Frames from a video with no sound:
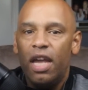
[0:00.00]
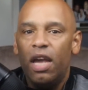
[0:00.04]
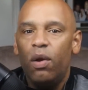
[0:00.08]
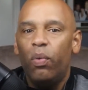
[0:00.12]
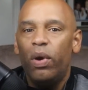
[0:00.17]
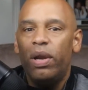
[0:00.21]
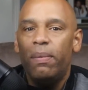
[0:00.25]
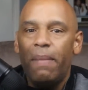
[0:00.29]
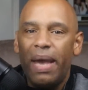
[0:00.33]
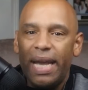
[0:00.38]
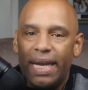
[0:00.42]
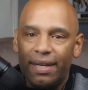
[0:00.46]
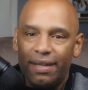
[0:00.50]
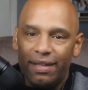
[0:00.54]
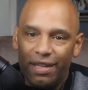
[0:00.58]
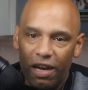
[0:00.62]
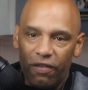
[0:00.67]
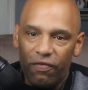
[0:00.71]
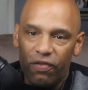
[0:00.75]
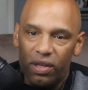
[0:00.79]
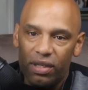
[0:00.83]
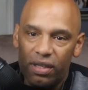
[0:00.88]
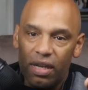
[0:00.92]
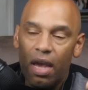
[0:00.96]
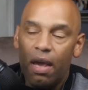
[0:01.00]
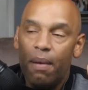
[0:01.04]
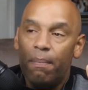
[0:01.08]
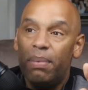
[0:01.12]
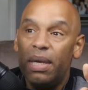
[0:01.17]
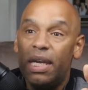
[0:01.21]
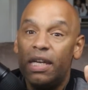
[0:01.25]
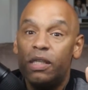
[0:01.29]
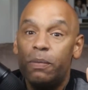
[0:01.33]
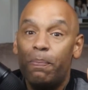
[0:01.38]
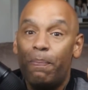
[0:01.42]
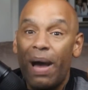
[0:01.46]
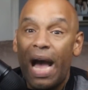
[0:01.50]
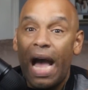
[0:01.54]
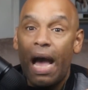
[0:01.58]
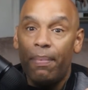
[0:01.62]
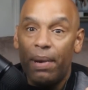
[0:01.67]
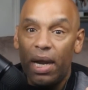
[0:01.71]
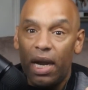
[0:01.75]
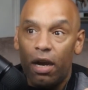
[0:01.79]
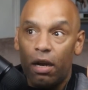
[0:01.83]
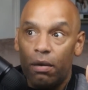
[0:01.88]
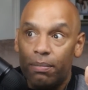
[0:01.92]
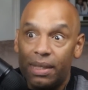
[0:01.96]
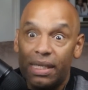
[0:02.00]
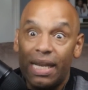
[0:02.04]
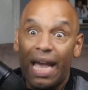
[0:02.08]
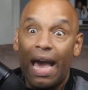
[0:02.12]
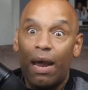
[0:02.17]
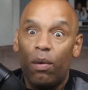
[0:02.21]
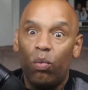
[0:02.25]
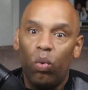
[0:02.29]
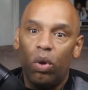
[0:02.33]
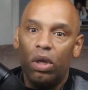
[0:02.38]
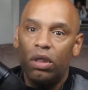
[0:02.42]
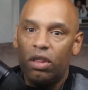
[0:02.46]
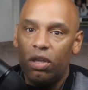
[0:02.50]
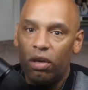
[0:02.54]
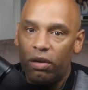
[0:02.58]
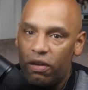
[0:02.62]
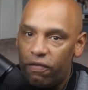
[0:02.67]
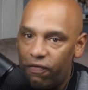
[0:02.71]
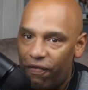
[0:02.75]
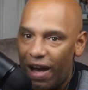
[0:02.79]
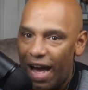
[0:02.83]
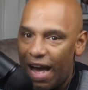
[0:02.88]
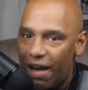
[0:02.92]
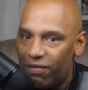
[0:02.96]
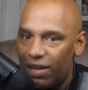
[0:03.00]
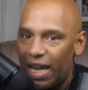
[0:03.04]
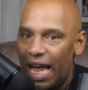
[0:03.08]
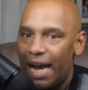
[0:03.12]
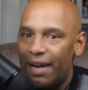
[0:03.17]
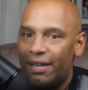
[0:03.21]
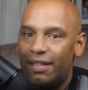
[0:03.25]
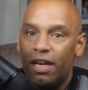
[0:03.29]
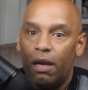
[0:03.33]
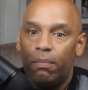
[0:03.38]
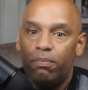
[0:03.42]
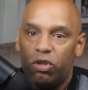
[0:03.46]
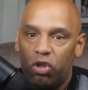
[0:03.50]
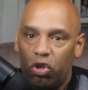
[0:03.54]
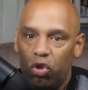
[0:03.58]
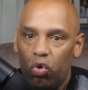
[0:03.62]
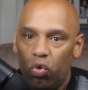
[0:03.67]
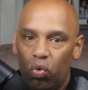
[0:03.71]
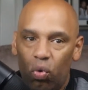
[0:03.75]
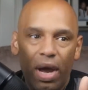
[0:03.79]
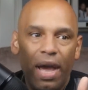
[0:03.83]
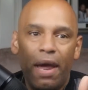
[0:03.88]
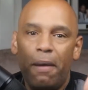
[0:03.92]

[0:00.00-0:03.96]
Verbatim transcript: it wouldn't make a difference because Bob Arum's got 135 locked up too,